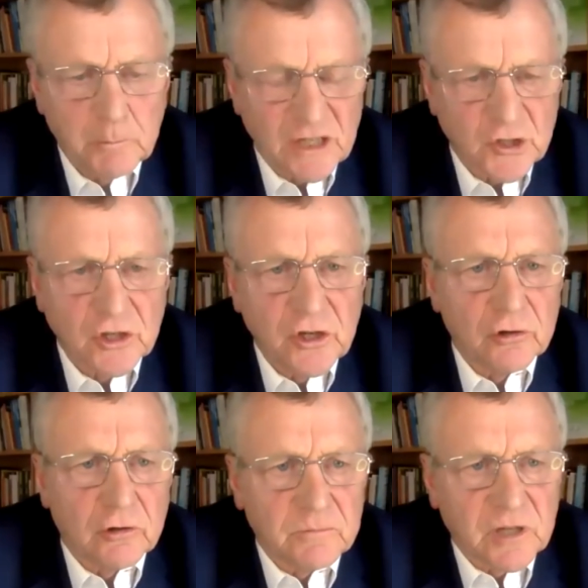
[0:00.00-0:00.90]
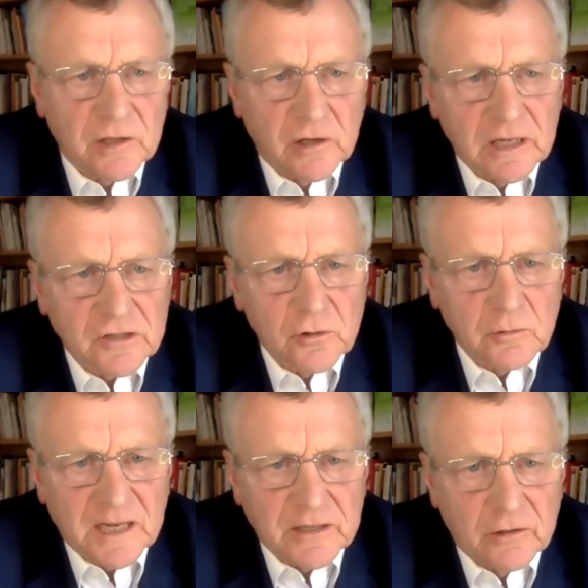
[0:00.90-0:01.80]
you mentioned Europe, didn't you? Let's
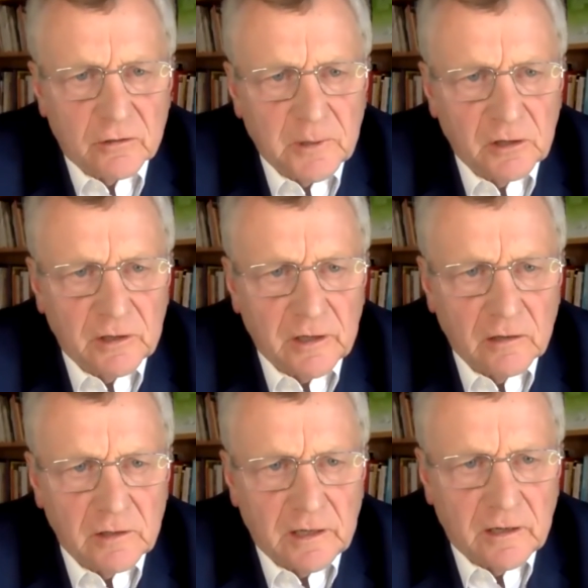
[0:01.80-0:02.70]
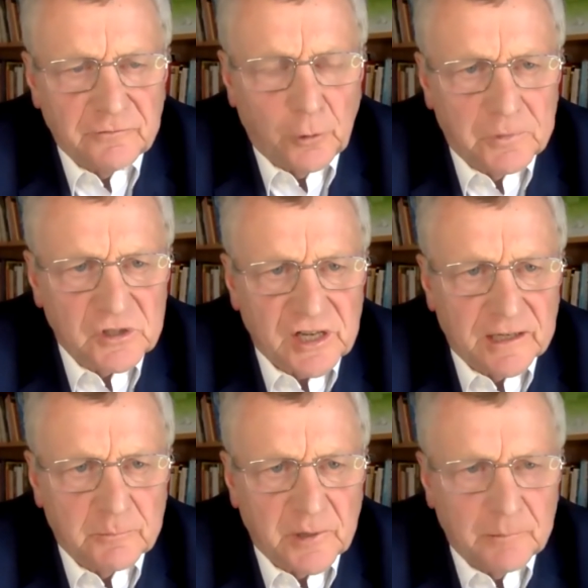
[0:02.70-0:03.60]
talk about Europe. Only only four
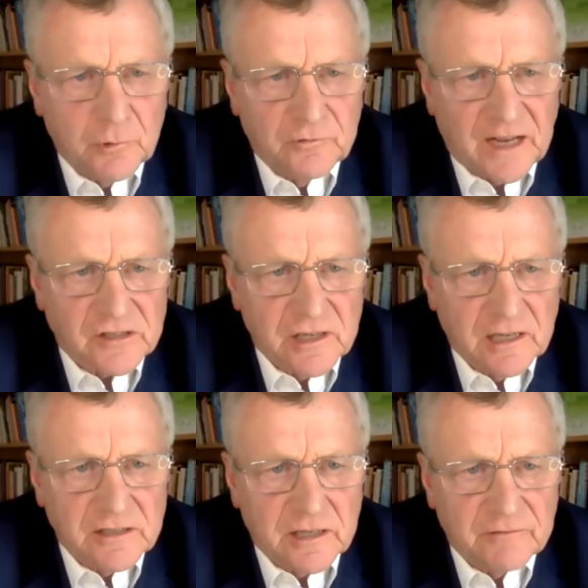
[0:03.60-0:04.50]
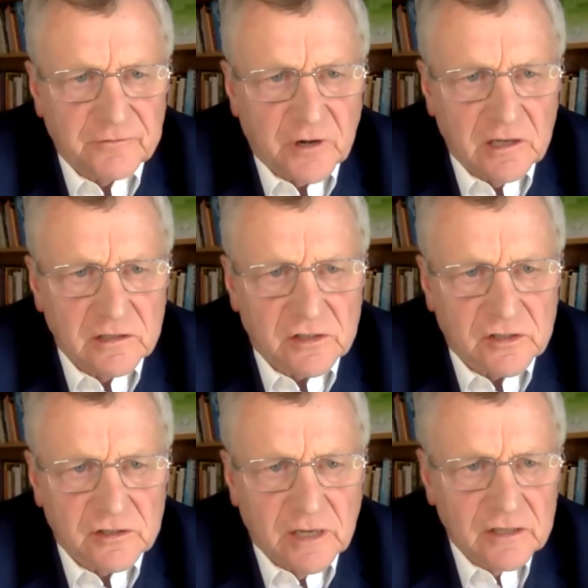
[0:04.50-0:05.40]
percent of people vaccinated in
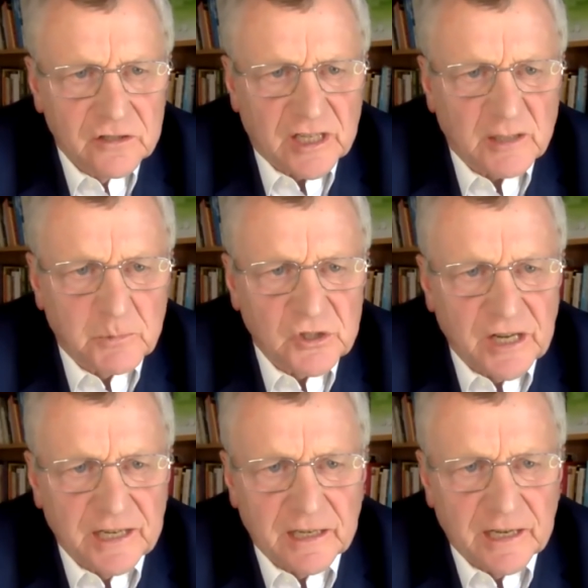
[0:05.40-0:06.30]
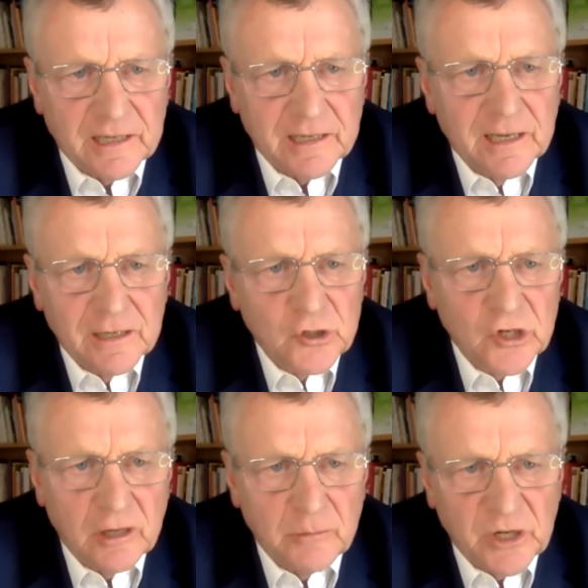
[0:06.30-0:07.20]
France, six percent in
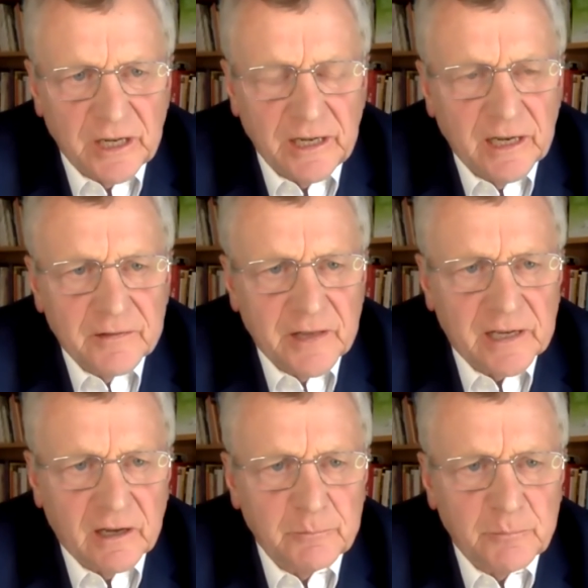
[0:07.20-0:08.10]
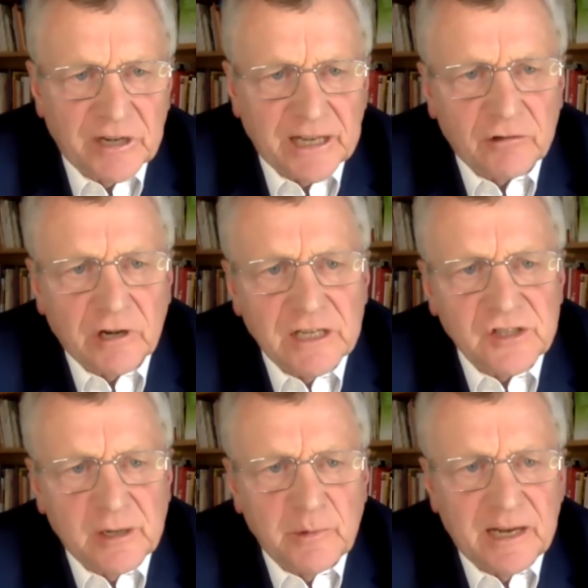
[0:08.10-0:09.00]
Germany. They're going pretty
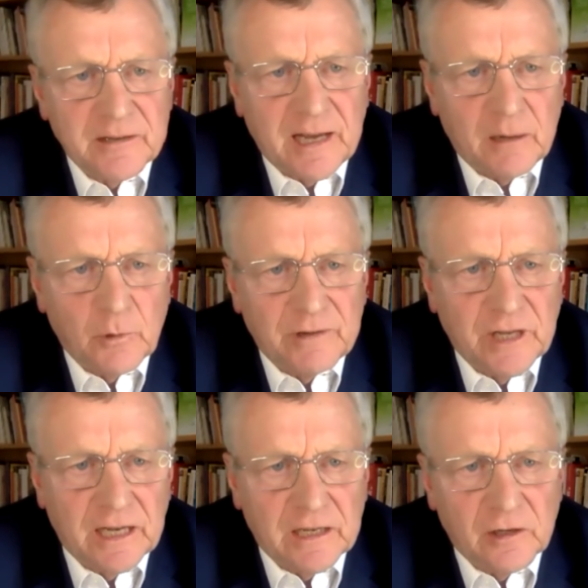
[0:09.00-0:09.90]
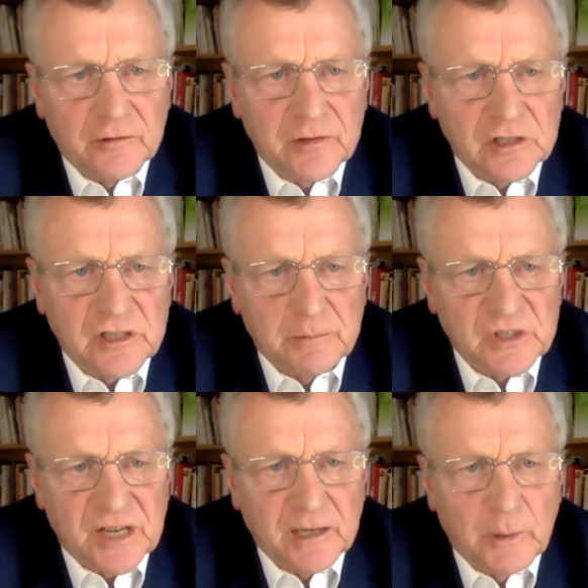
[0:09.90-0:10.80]
crazy about that. We've nearly got thirty
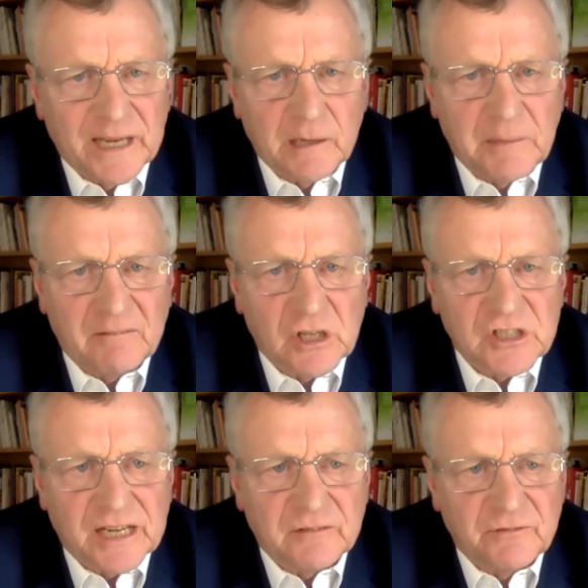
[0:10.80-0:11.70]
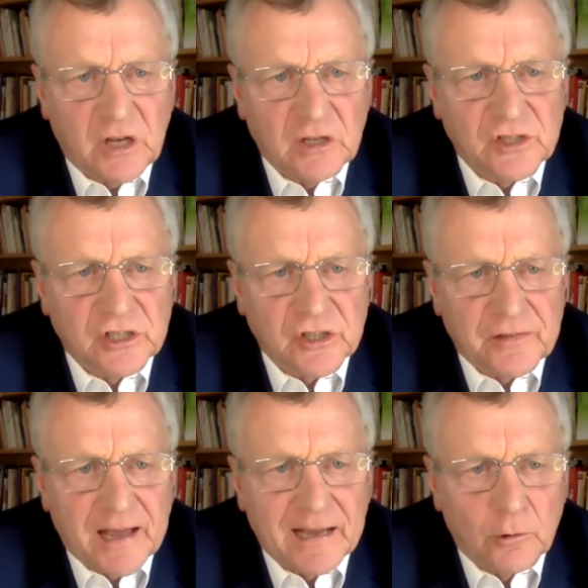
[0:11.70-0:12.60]
percent. Are we going to be able to take advantage of
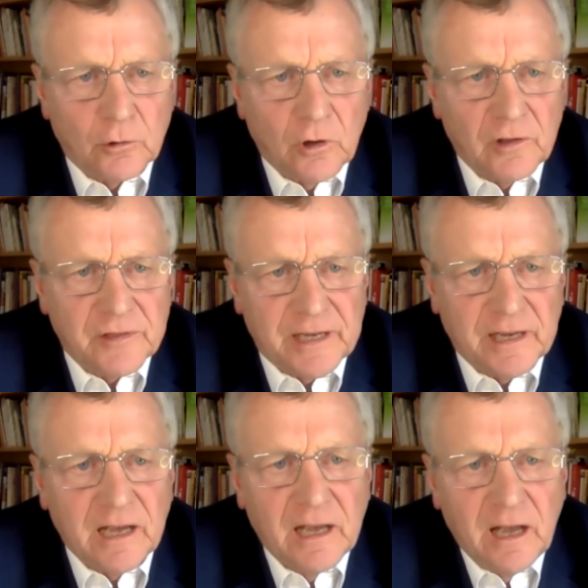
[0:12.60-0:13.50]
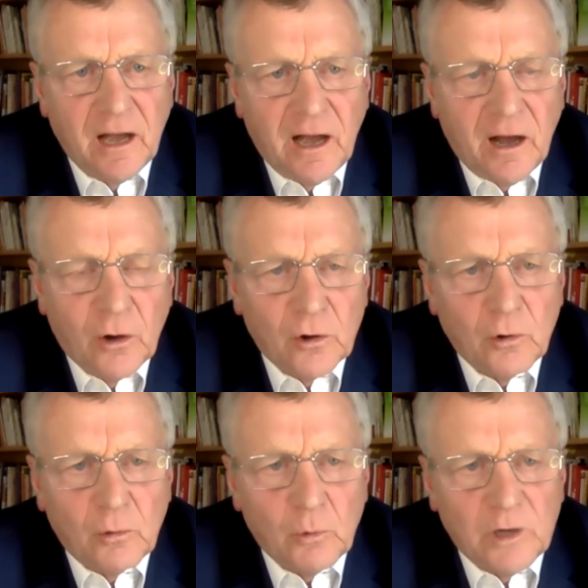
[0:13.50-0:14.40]
that, or are the uh,
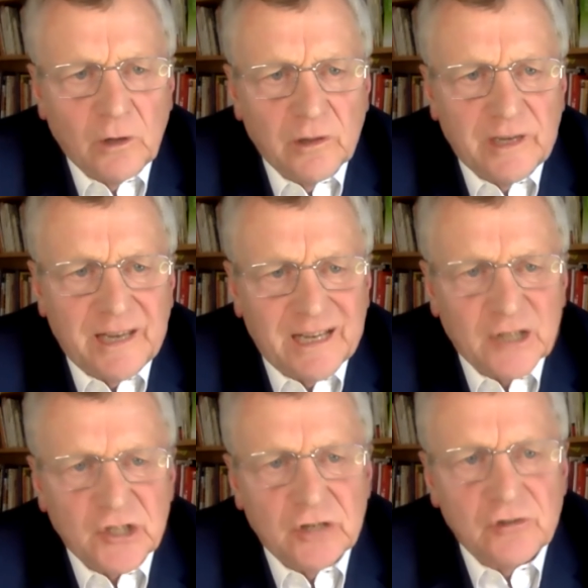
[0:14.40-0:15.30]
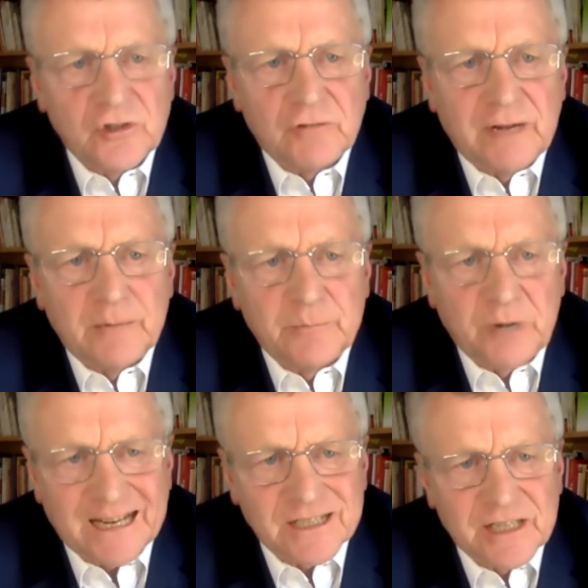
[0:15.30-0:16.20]
or will the issues around
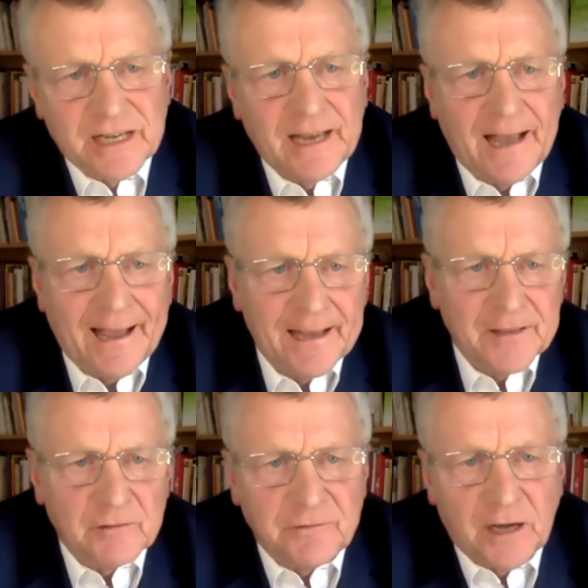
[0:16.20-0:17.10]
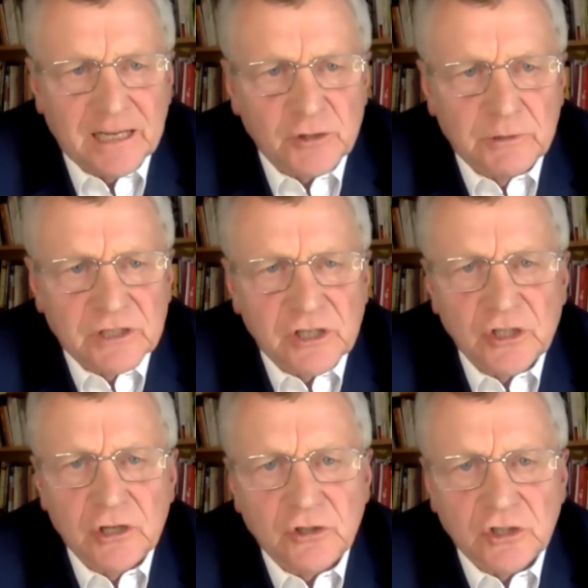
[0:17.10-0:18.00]
Brexit and the financial
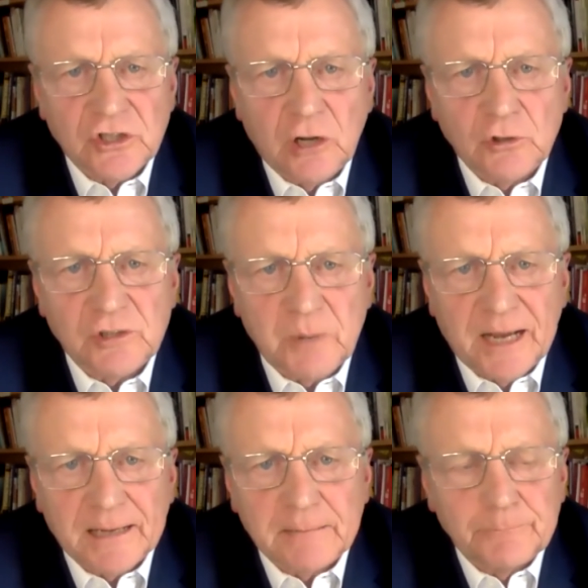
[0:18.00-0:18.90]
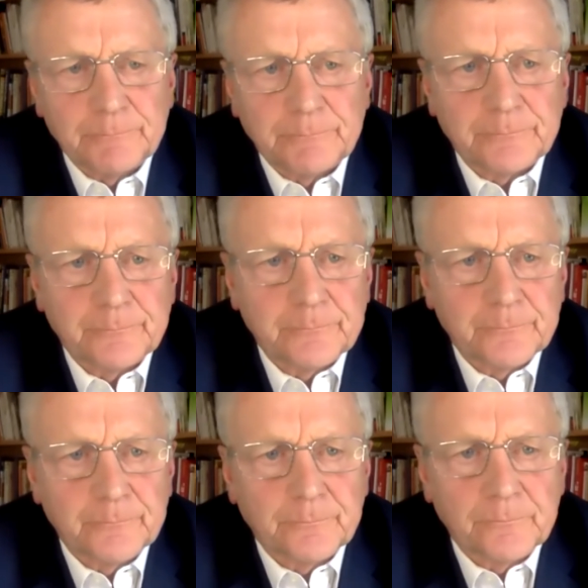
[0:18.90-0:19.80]
institutions hold us back?
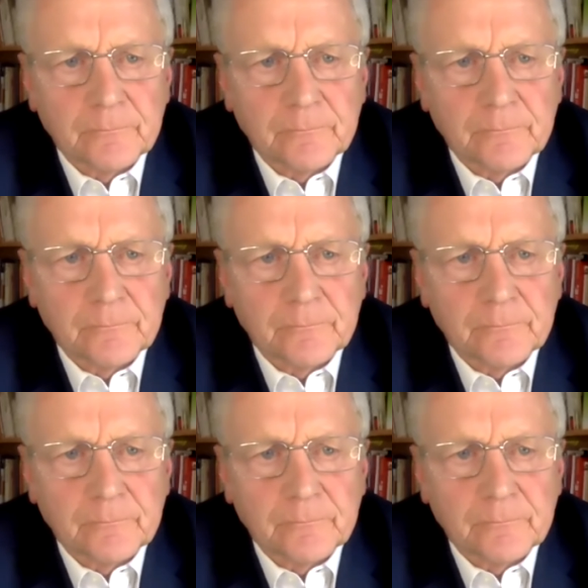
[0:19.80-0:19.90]
Uh,